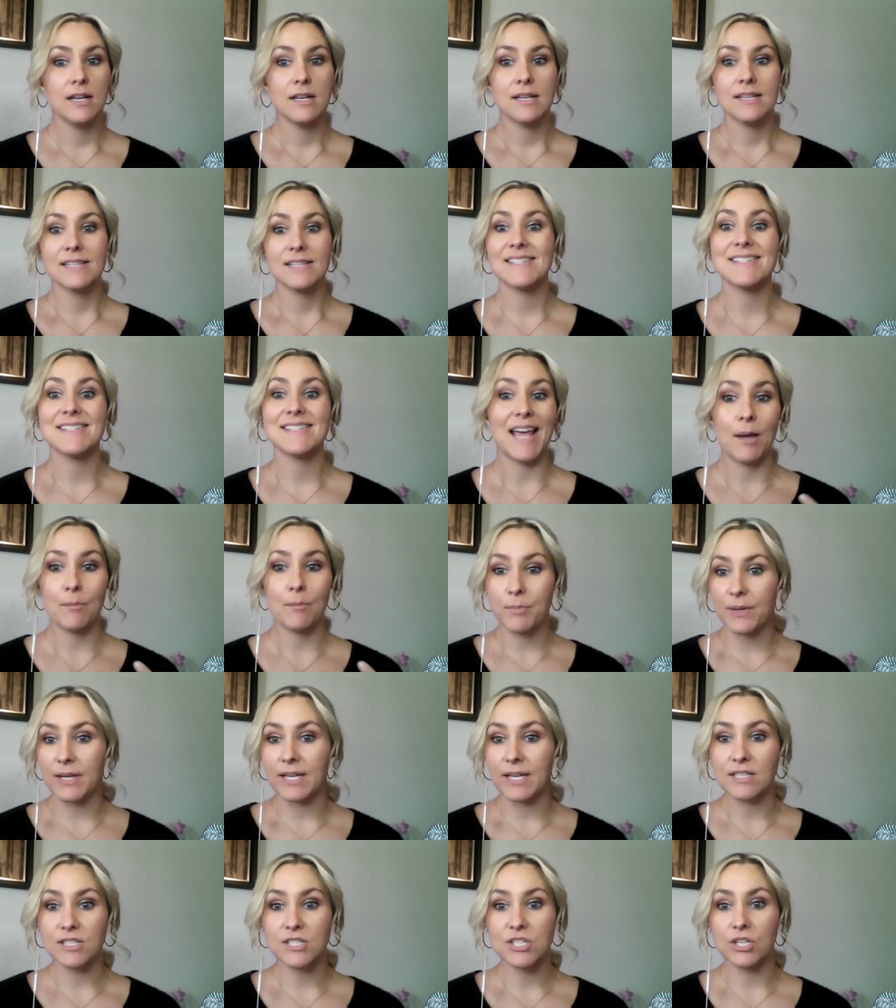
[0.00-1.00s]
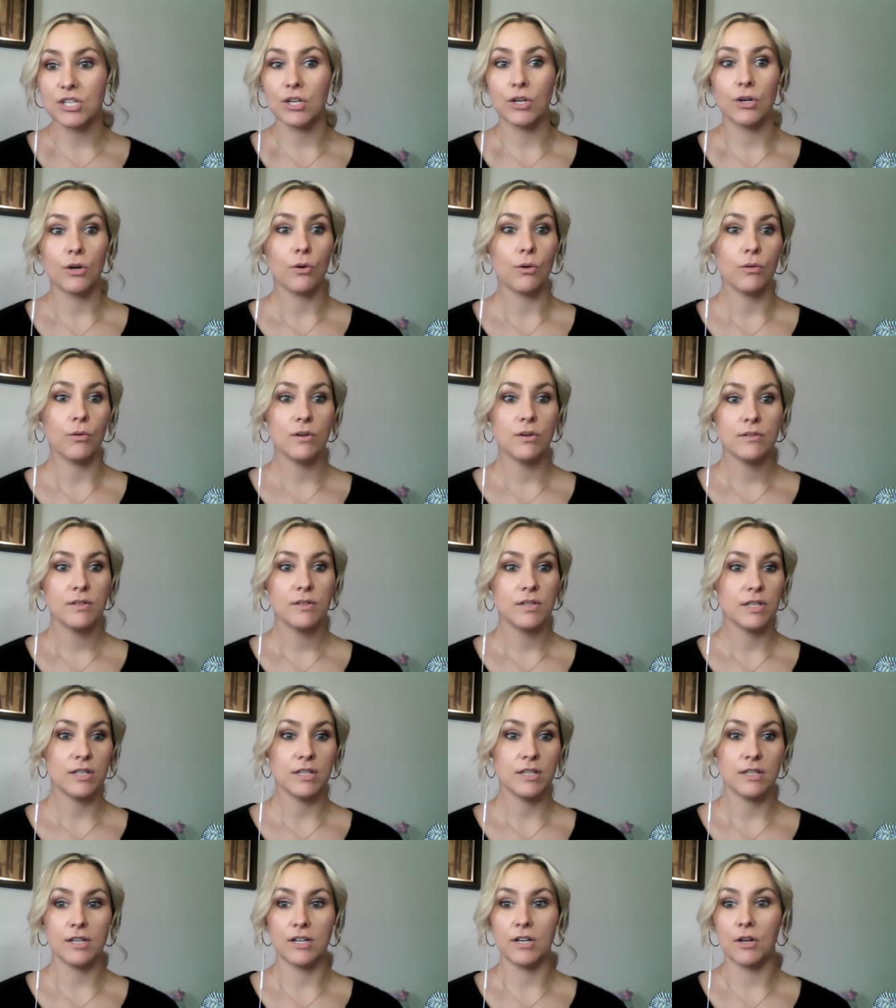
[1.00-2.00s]
step into
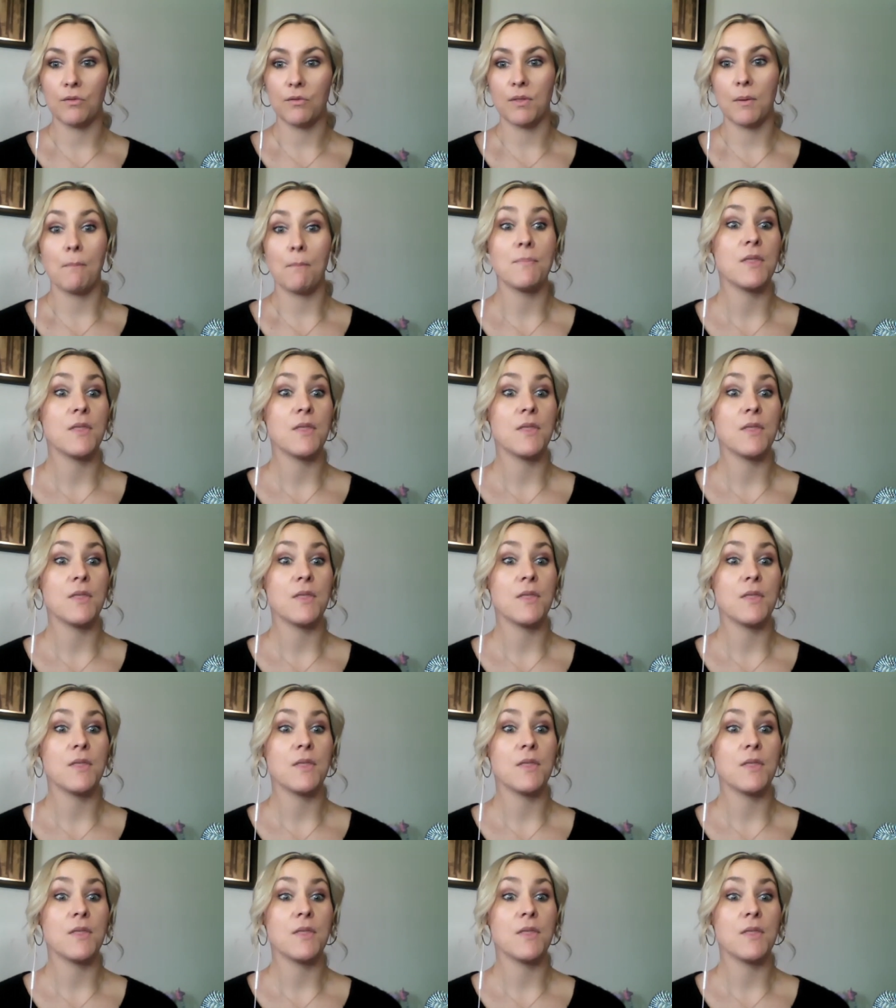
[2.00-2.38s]
you know the